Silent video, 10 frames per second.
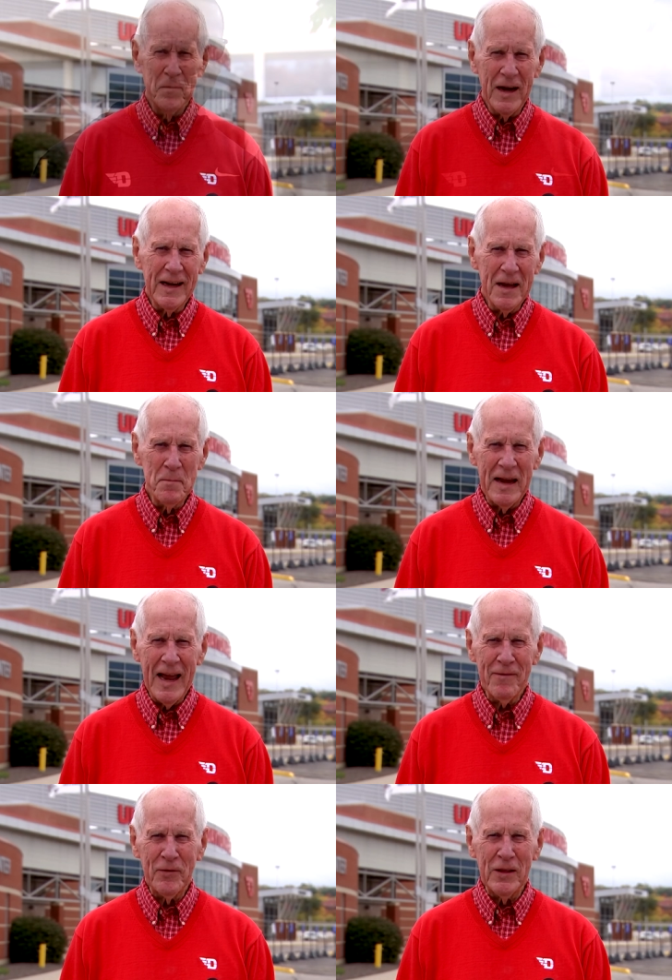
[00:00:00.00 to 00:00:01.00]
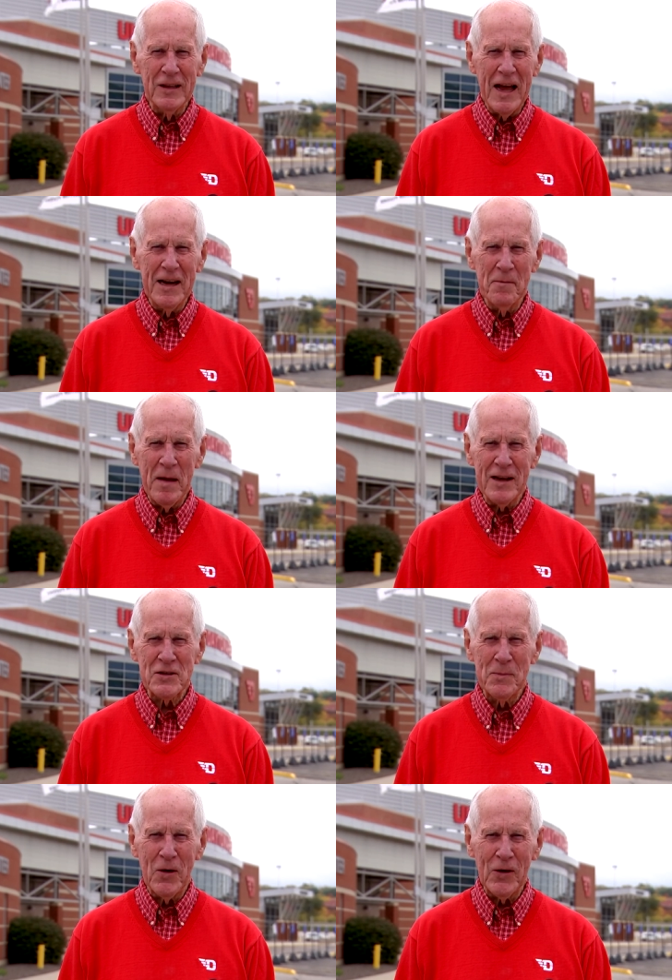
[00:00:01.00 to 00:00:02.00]
Mike, on behalf of the line of
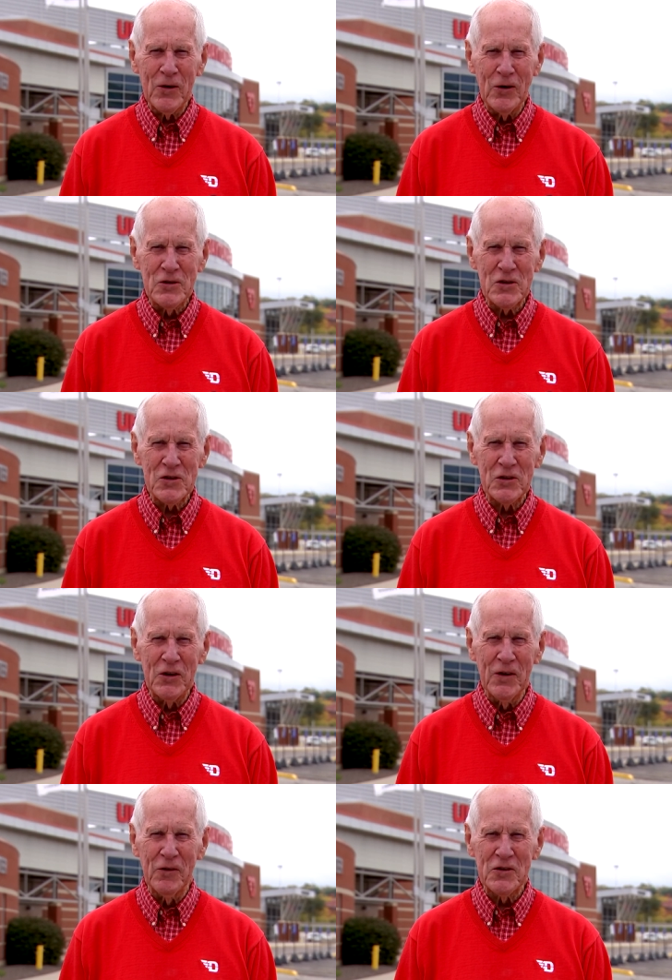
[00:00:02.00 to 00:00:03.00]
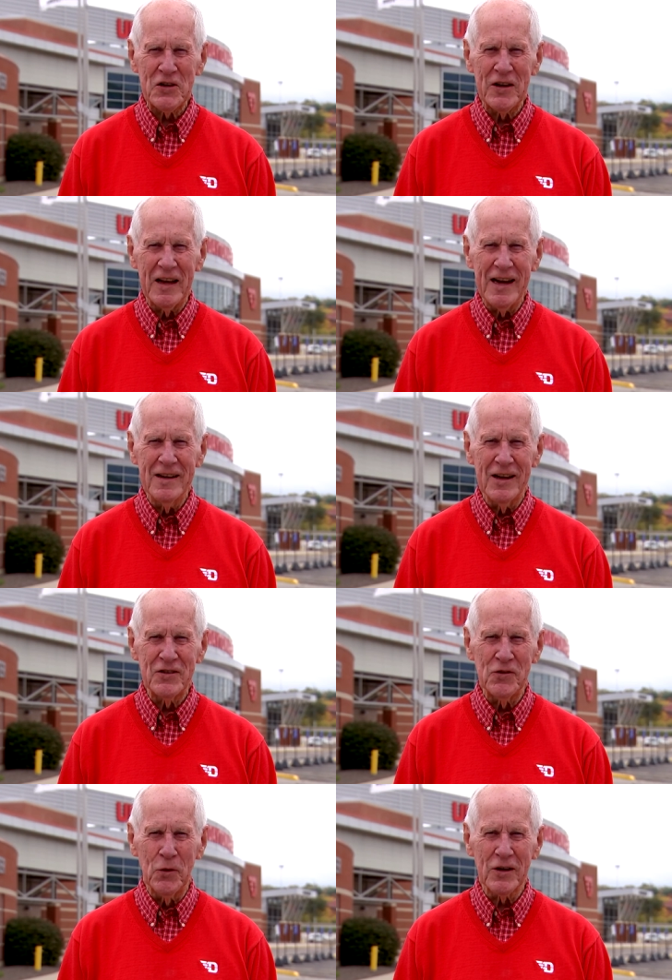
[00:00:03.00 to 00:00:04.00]
basketball coaches at the University of Dayton
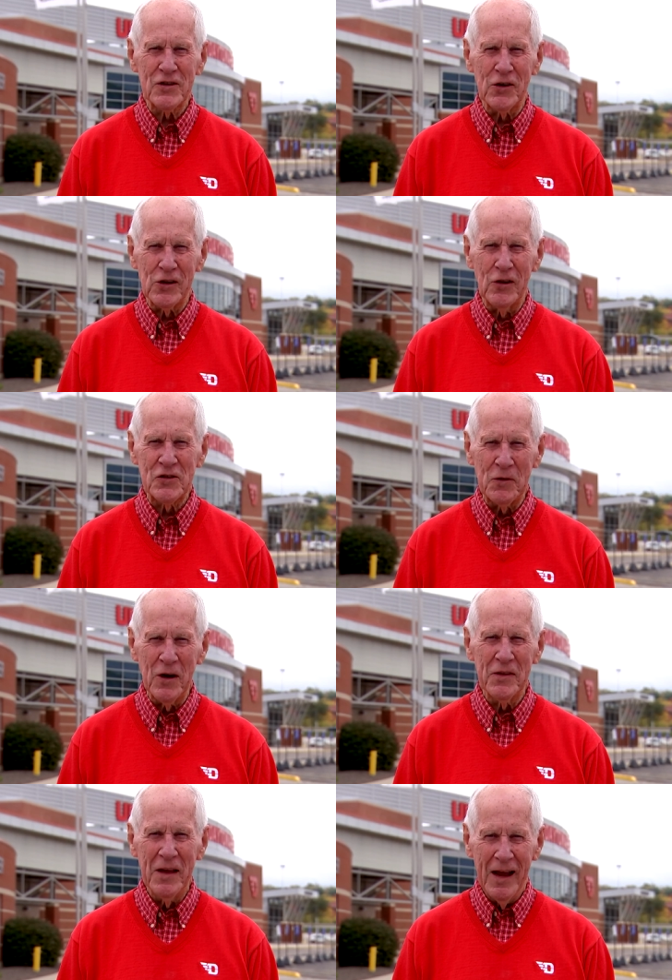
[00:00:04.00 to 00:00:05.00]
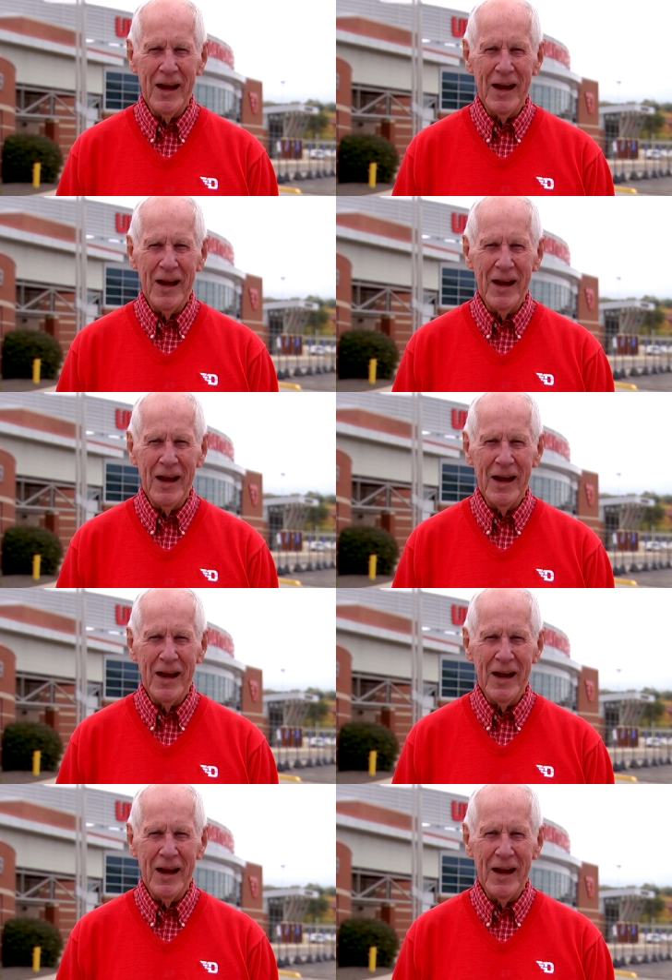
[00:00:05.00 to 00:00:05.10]
that you work so closely with,